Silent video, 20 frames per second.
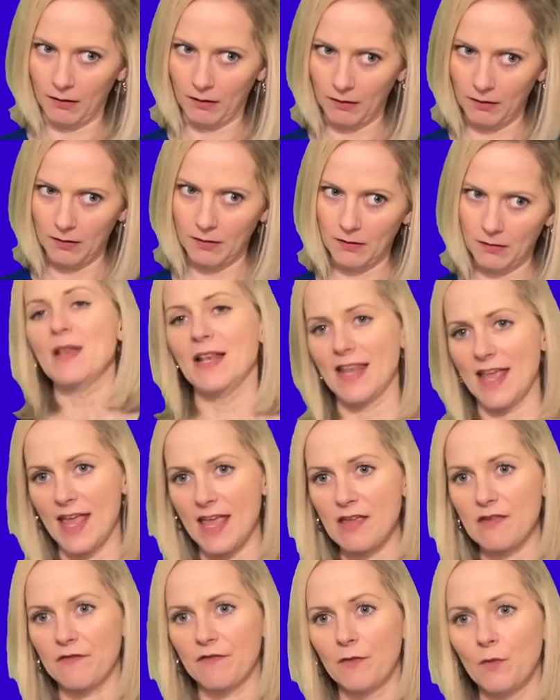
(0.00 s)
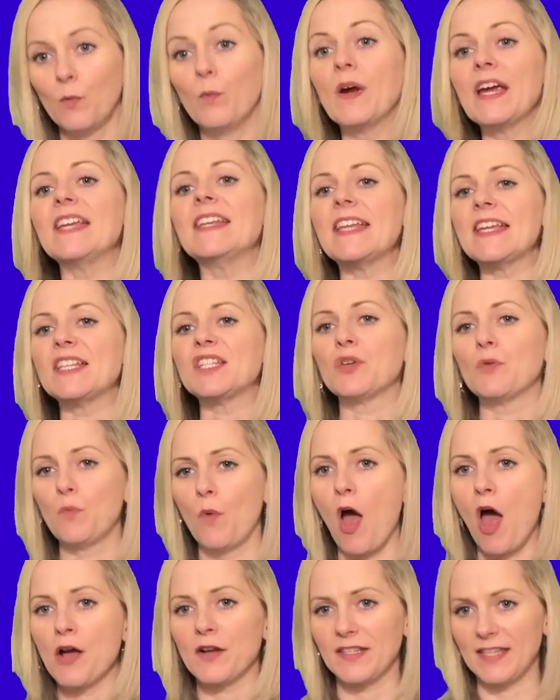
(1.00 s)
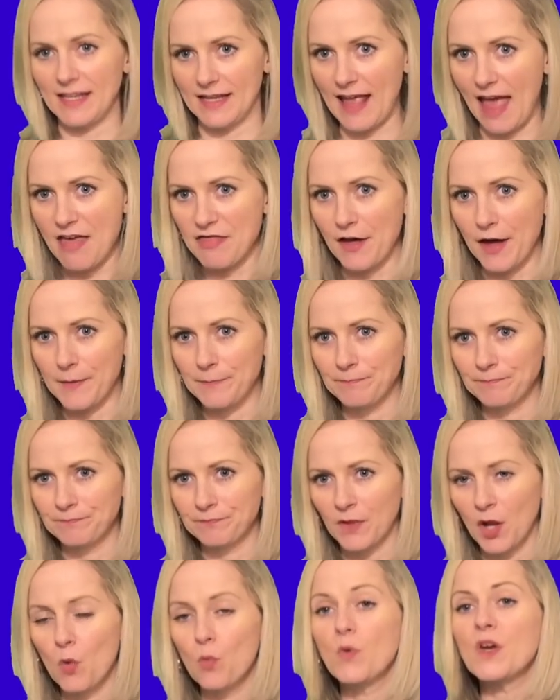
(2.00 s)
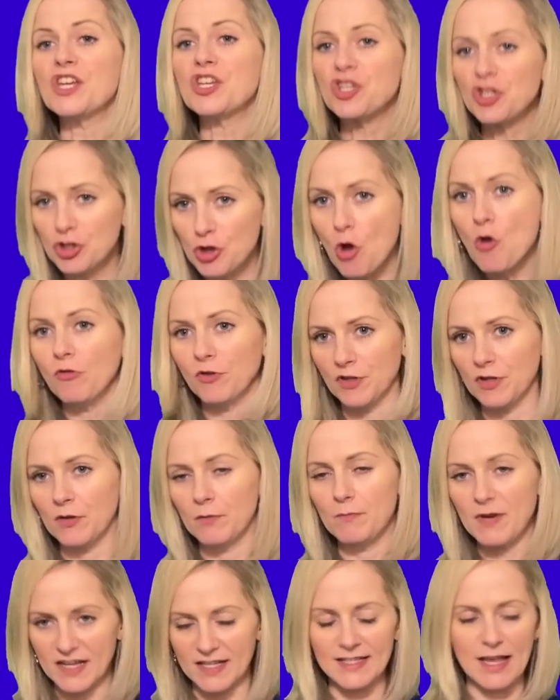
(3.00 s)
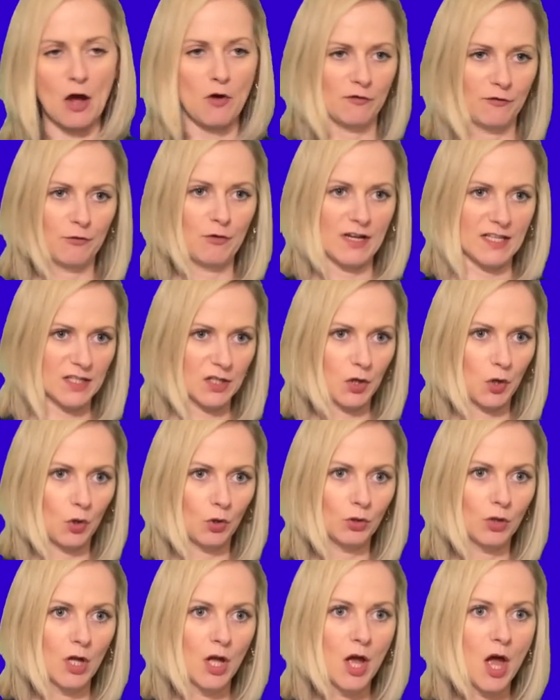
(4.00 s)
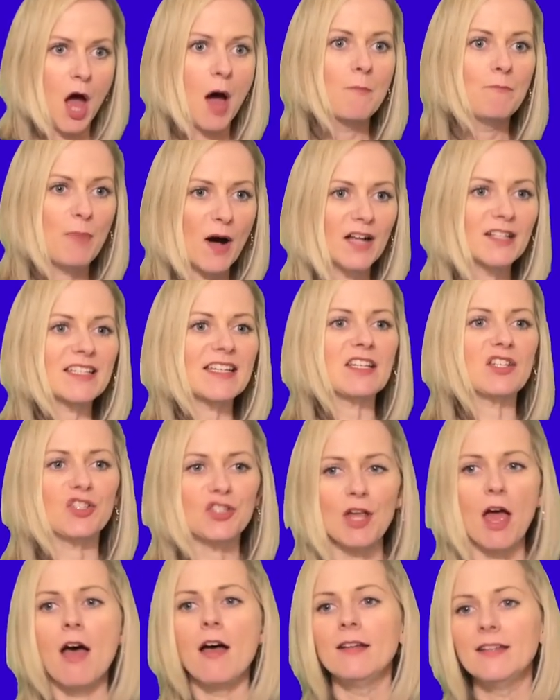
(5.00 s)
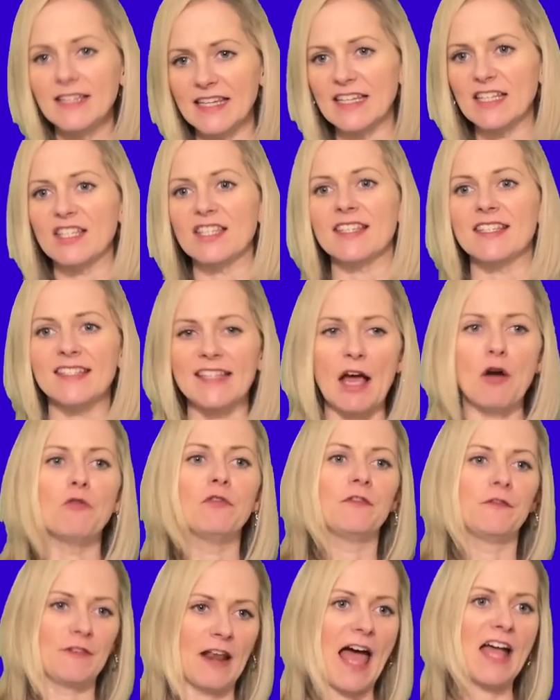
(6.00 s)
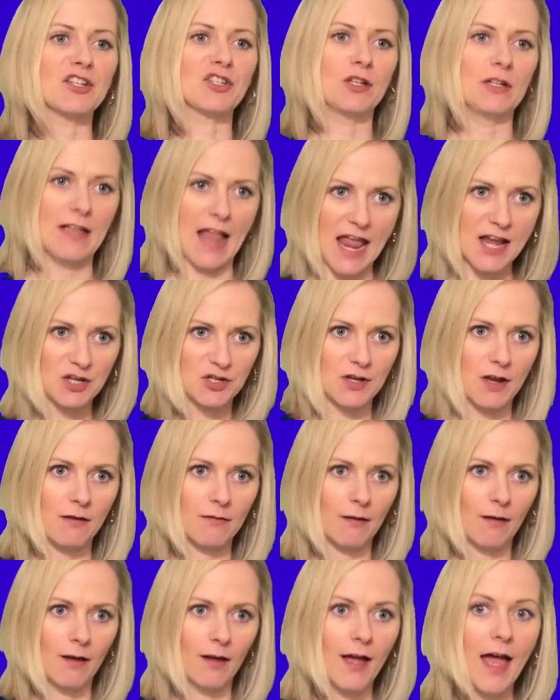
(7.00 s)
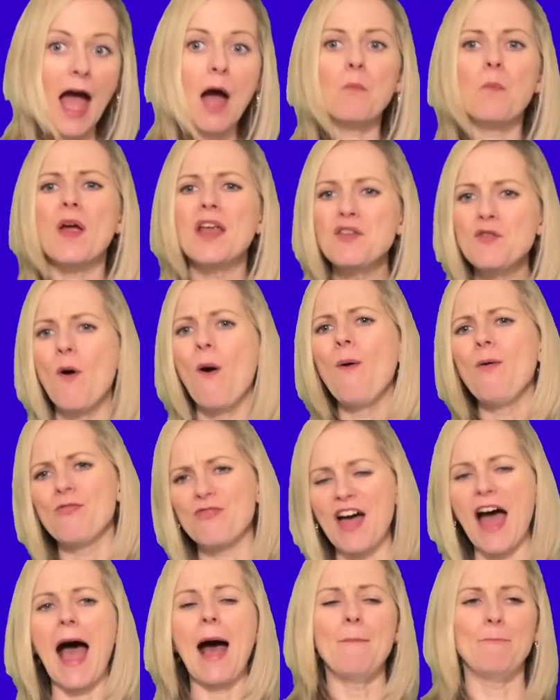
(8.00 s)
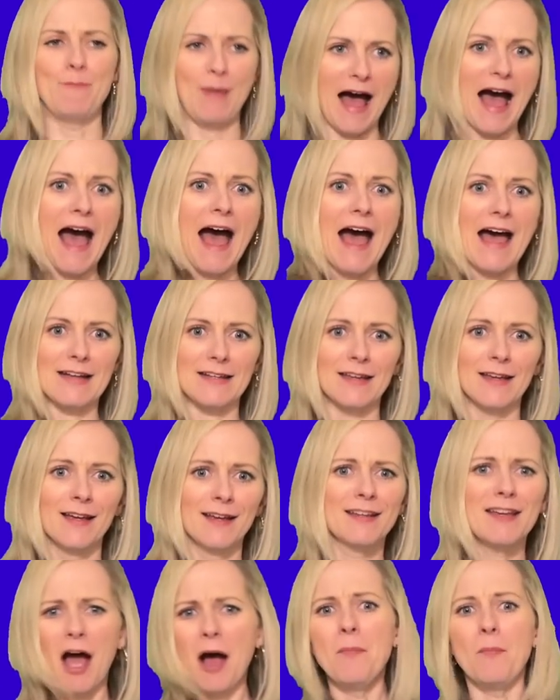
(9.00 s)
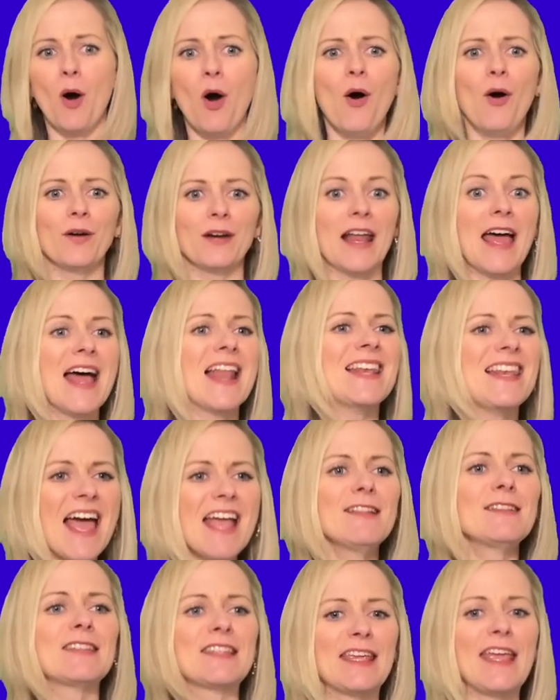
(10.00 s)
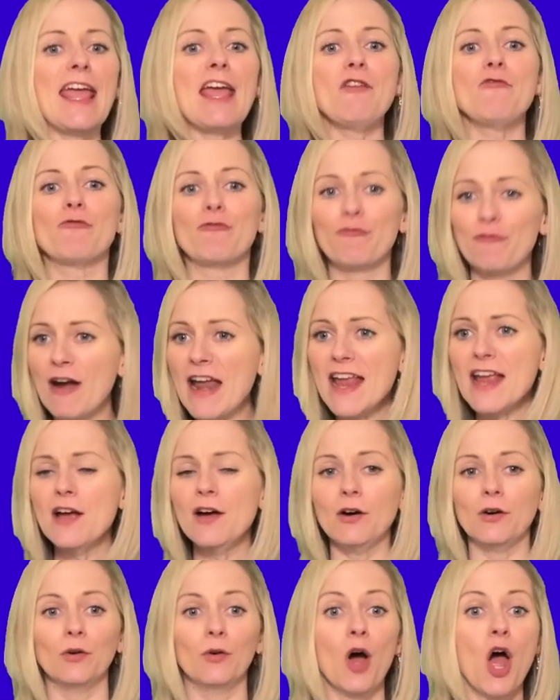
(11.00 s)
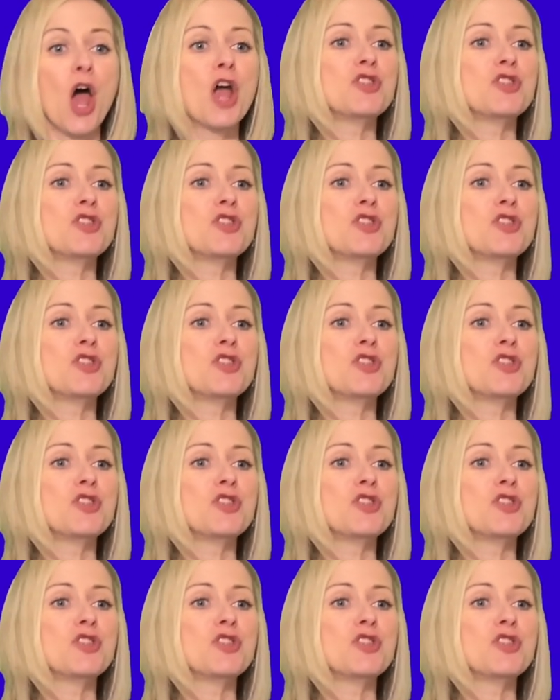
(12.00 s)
I believe we need to work together. We should be self-critical, but it's turned into self-flatulation, and we're not that bad. Come on, let's get real.